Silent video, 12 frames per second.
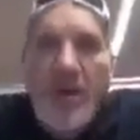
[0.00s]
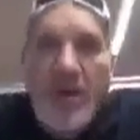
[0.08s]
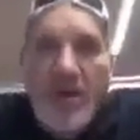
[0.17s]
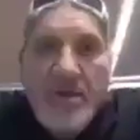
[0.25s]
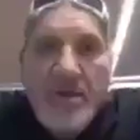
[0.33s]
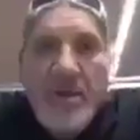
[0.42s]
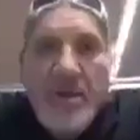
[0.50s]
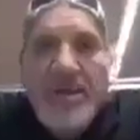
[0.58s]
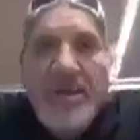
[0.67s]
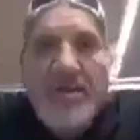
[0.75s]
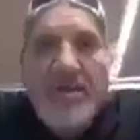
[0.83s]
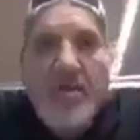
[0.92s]

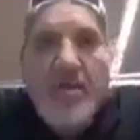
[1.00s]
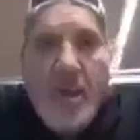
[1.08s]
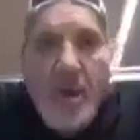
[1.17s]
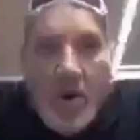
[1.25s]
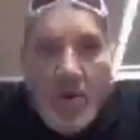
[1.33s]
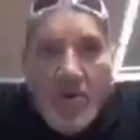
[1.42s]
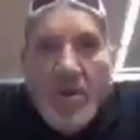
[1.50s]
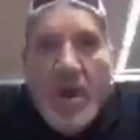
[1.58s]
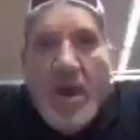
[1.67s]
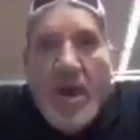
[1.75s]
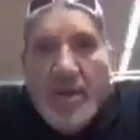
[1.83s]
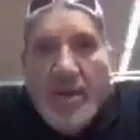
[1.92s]
Greece is the
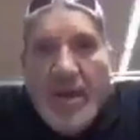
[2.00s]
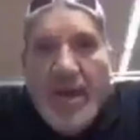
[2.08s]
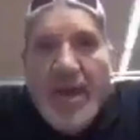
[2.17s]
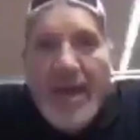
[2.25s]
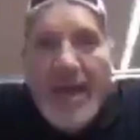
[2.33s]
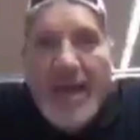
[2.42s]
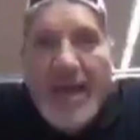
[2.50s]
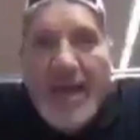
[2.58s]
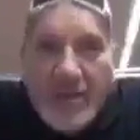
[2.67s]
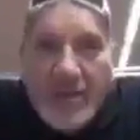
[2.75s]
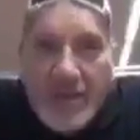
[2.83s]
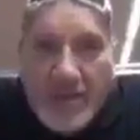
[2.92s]
most
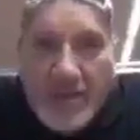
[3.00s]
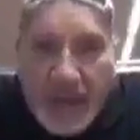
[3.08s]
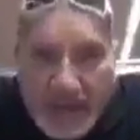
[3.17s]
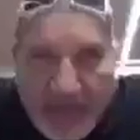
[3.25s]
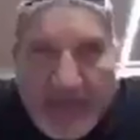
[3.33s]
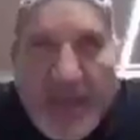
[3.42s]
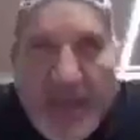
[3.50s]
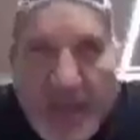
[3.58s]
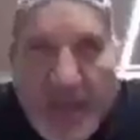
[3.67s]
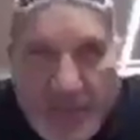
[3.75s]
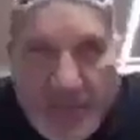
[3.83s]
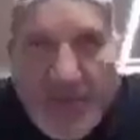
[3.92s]

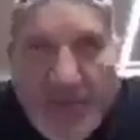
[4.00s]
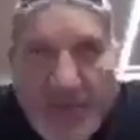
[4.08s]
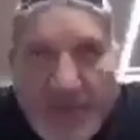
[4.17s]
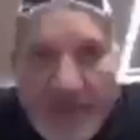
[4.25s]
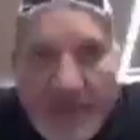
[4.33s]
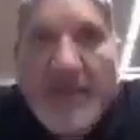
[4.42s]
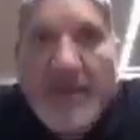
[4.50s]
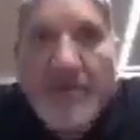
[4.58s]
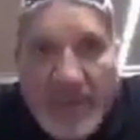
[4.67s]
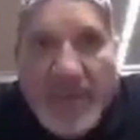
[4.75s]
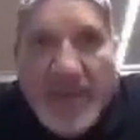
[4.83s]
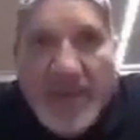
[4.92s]
underestimated country
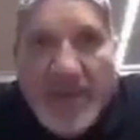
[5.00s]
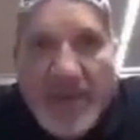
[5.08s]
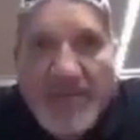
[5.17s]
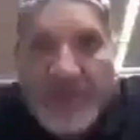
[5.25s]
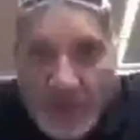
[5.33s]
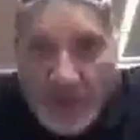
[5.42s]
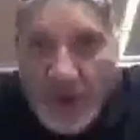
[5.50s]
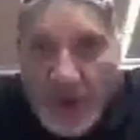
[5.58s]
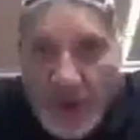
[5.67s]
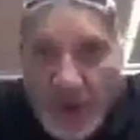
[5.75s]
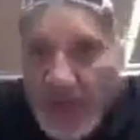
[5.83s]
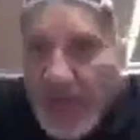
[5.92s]
that we
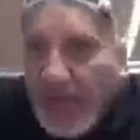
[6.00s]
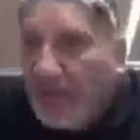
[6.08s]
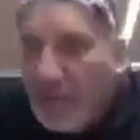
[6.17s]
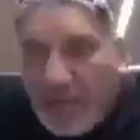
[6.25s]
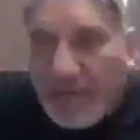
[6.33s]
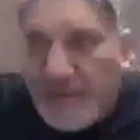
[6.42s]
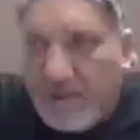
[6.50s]
have in the view.